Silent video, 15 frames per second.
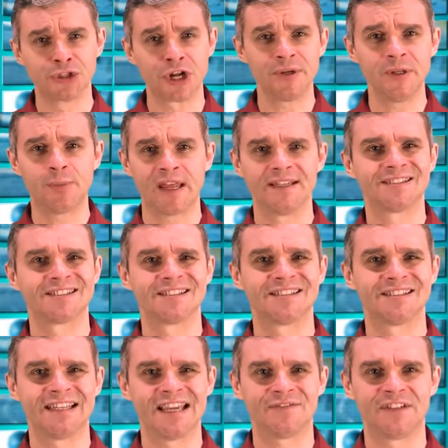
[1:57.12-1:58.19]
You should only
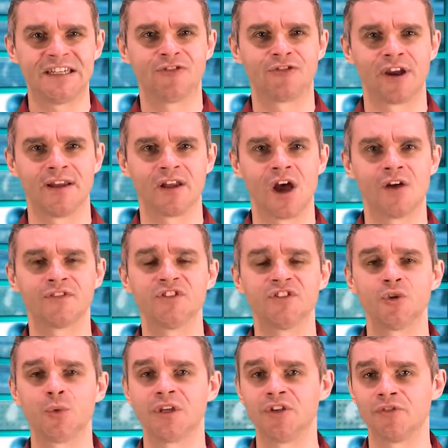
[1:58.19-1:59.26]
place a C F D trade
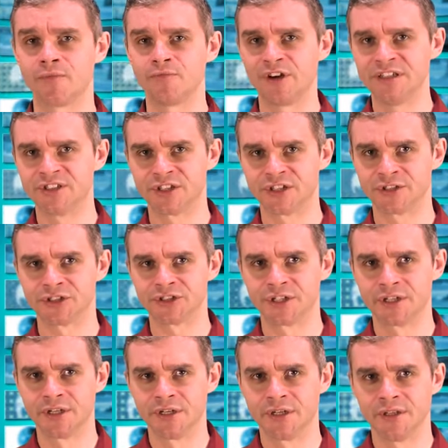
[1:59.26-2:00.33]
after doing your own
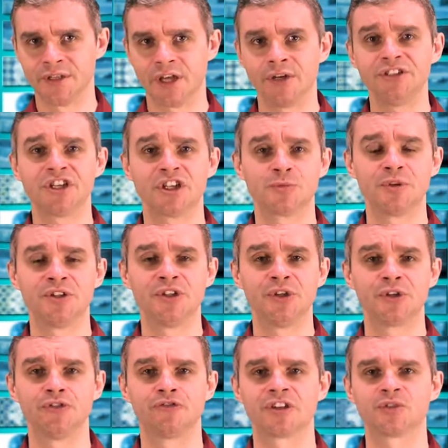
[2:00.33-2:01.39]
research. The only
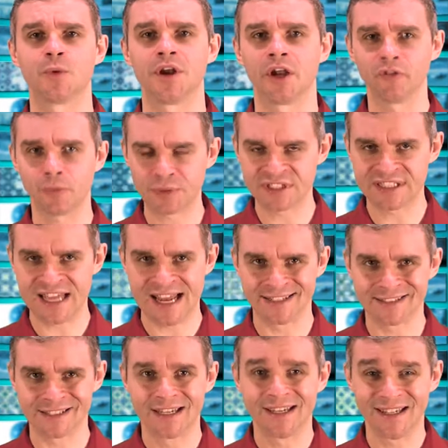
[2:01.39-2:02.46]
judgment you can trust one hundred
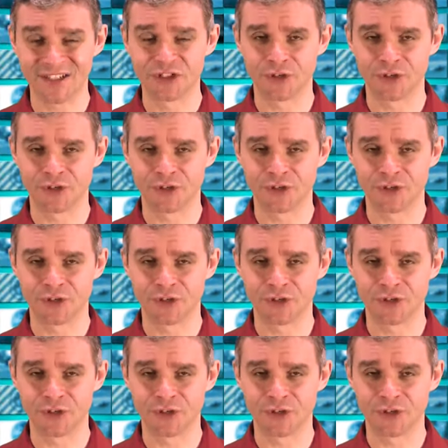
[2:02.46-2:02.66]
percent